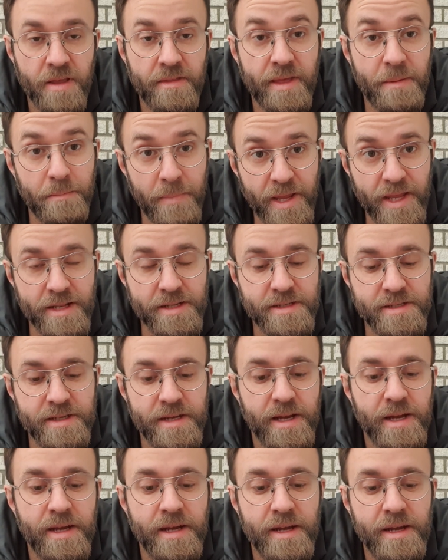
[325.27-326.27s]
That means,
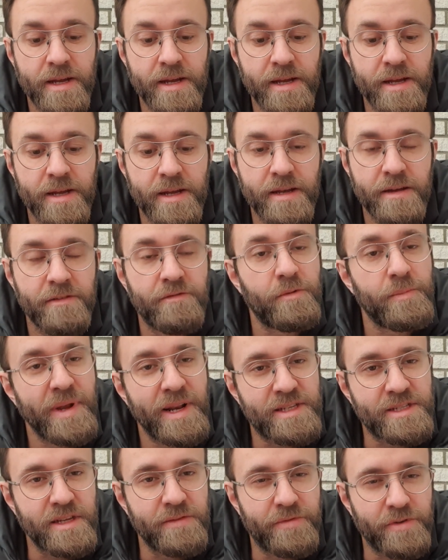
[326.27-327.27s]
for me,
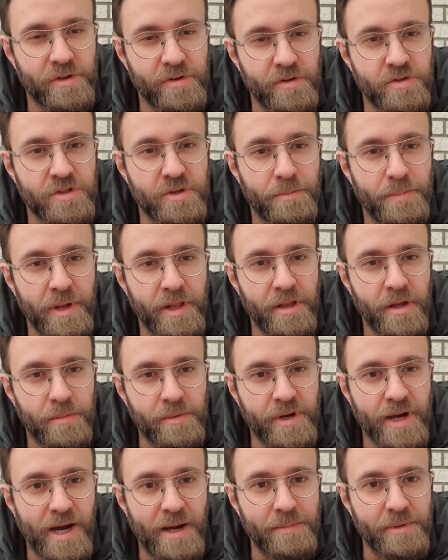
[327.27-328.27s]
it's difficult to build up
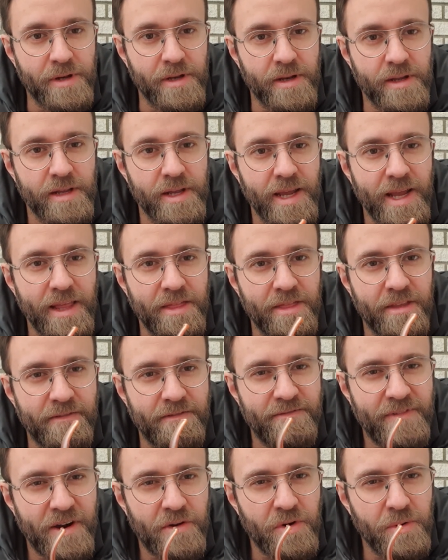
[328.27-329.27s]
carbon in the
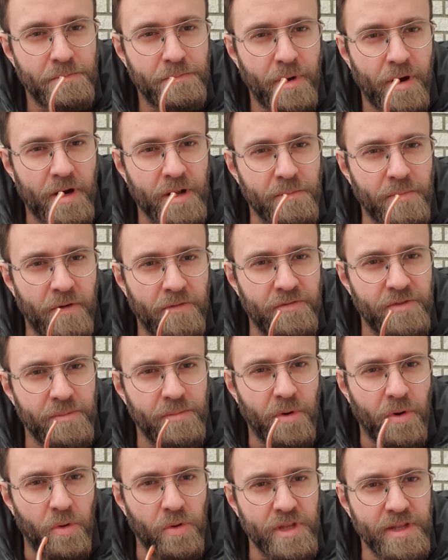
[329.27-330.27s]
very bottom of the
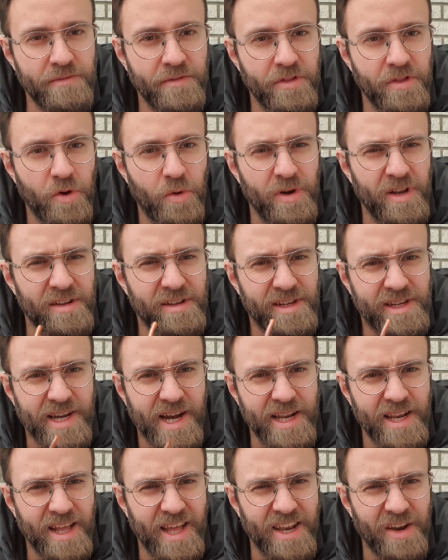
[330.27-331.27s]
bowl. Even though it
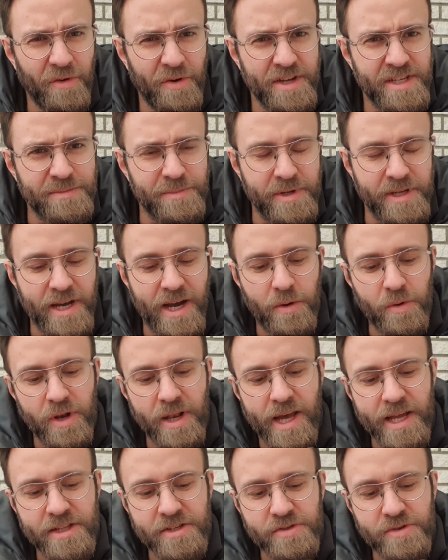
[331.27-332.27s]
kind of annoys me, I would
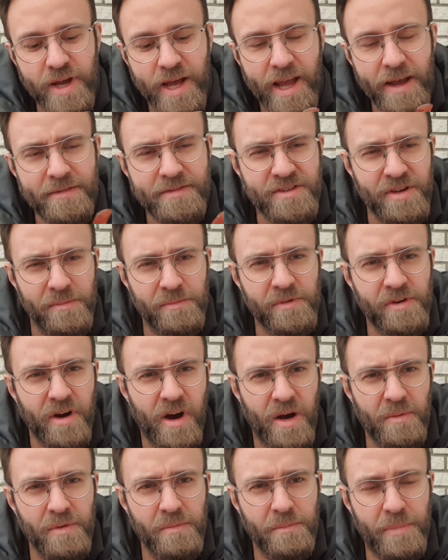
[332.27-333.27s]
like to have some
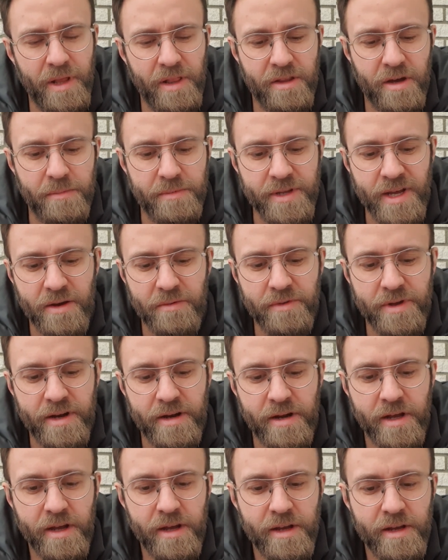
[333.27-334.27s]
carbon build up down
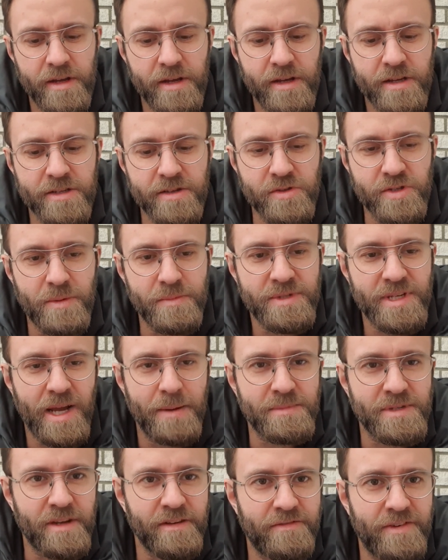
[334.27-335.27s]
there. So
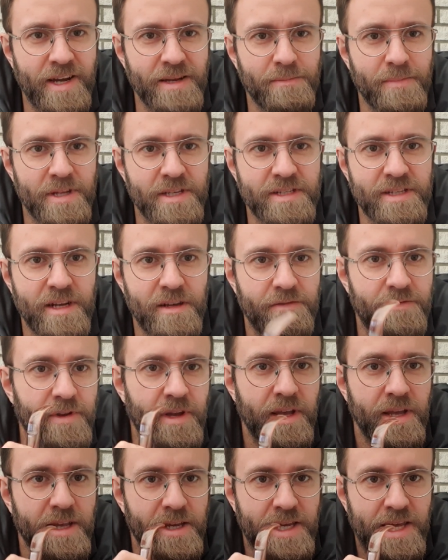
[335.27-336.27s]
sometimes I find myself
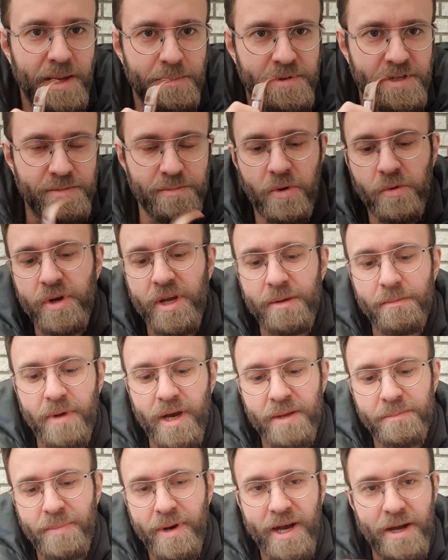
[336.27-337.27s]
keep smoking
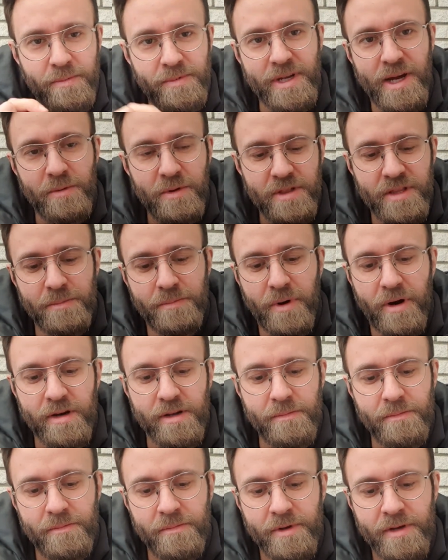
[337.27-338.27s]
my pipe down at the
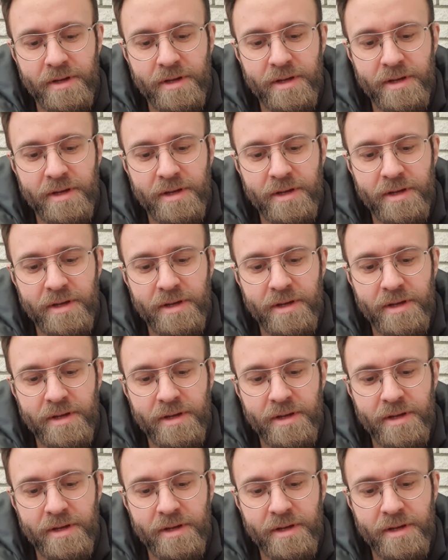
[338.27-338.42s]
bottom